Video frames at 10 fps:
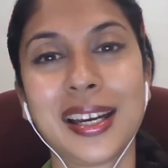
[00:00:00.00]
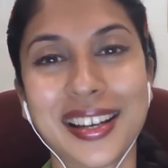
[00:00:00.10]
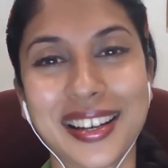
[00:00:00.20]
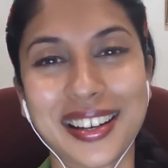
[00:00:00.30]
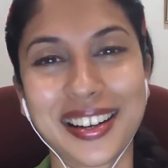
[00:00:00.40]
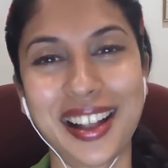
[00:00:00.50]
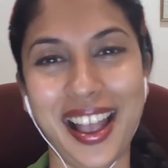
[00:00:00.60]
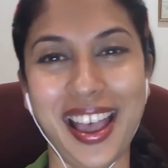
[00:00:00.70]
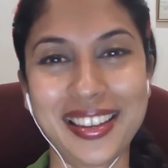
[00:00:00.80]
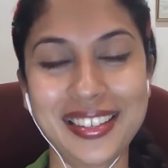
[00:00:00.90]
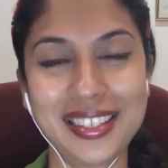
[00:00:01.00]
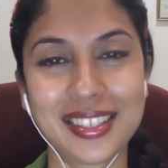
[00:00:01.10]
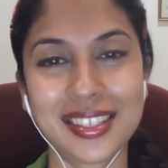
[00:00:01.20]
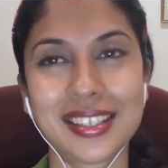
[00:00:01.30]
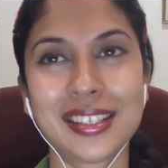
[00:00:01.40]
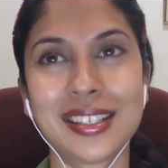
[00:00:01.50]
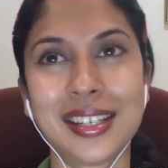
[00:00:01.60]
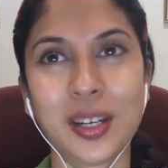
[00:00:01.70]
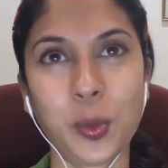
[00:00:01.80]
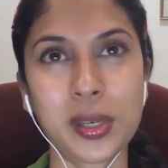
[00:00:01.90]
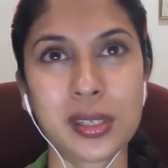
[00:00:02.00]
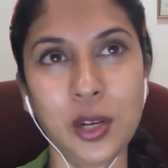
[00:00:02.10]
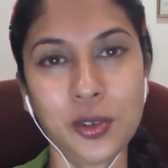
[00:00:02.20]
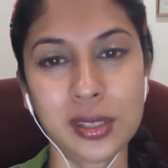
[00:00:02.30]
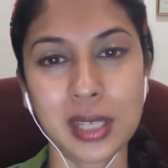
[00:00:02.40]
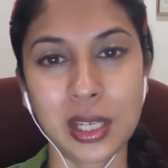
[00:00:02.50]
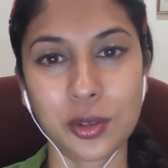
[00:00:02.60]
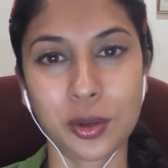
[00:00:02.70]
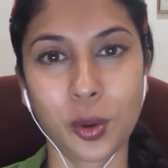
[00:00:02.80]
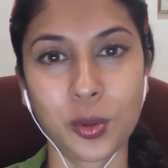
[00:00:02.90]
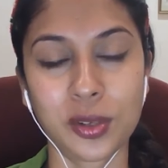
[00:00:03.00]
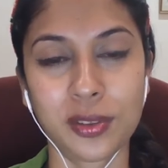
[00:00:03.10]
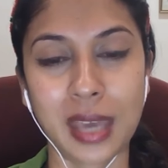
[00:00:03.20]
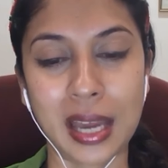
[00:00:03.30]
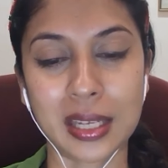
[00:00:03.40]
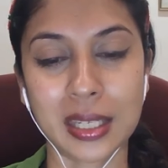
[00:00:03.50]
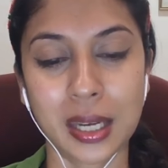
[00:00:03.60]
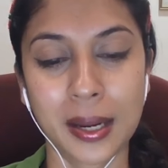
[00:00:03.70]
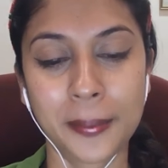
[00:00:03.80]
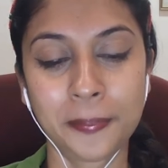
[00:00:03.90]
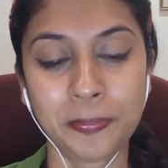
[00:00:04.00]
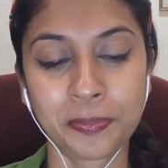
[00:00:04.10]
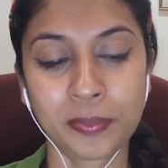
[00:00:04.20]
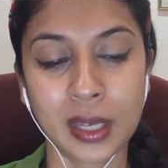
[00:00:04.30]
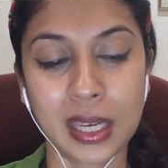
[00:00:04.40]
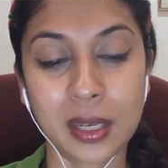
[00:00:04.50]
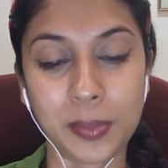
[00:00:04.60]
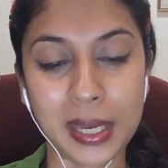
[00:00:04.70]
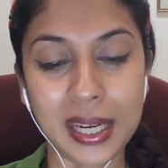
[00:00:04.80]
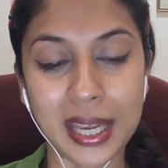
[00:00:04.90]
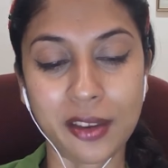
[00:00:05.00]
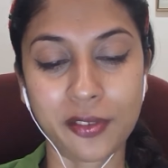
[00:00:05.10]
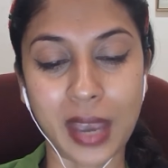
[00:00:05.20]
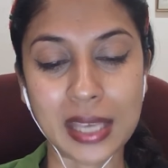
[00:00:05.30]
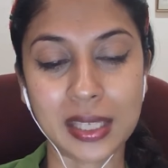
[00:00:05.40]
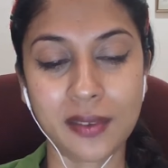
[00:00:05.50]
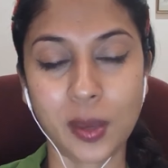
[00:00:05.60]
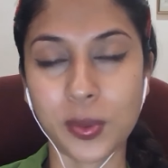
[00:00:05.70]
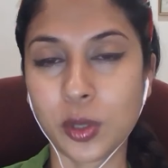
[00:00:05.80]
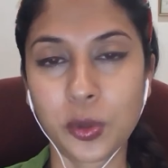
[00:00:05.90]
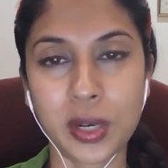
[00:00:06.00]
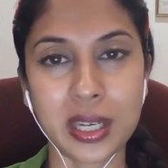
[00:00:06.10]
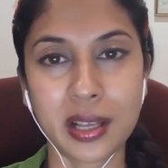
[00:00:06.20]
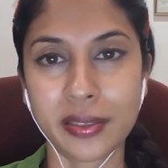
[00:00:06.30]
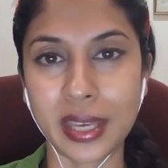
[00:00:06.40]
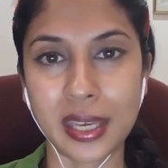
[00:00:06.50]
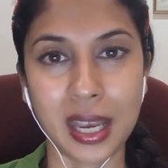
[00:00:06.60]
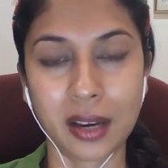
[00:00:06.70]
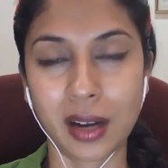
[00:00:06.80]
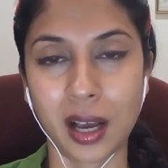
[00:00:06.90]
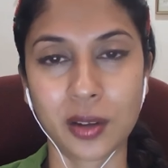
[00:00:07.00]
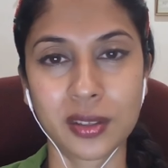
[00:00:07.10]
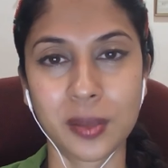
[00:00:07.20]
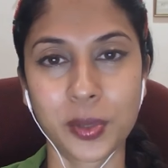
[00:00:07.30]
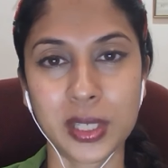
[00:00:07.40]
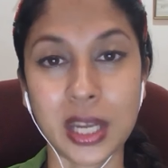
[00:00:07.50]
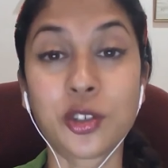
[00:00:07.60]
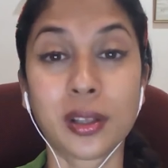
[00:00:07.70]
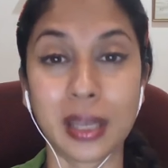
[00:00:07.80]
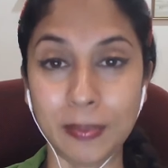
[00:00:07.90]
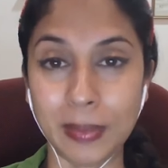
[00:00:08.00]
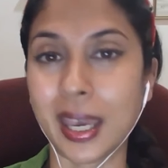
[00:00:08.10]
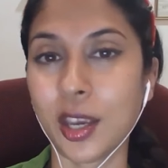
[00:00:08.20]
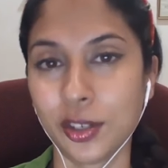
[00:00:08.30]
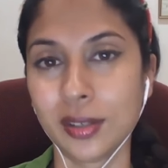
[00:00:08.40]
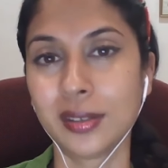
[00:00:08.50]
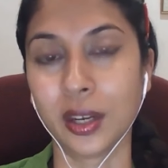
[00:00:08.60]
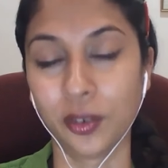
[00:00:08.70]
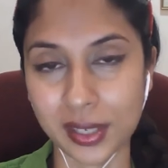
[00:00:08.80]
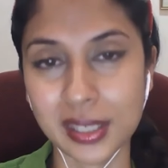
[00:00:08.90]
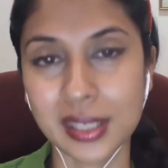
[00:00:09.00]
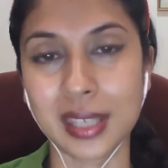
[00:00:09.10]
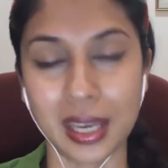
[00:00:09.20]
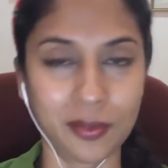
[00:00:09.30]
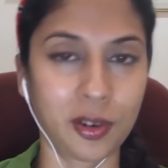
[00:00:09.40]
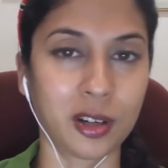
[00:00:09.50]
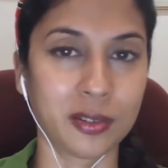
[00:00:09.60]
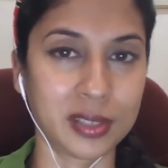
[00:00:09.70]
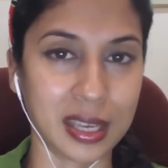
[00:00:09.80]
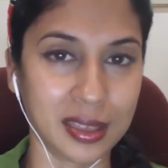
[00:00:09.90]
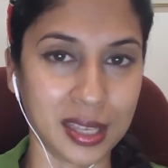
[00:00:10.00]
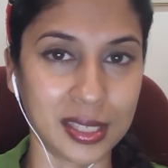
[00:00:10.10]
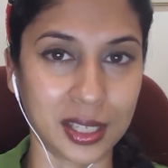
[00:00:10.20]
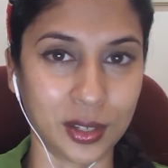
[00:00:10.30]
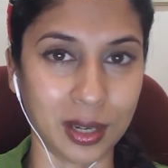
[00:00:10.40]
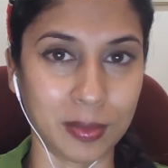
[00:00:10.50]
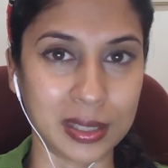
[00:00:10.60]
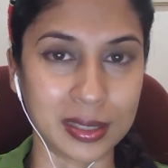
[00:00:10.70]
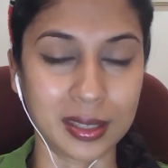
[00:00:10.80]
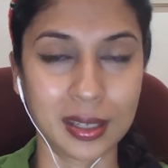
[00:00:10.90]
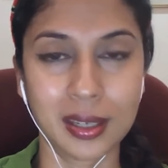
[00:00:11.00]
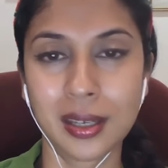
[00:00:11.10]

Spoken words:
And it was interesting to note that it appeared as if there was no critical thinking around the potential implications and risks involved in these agreements.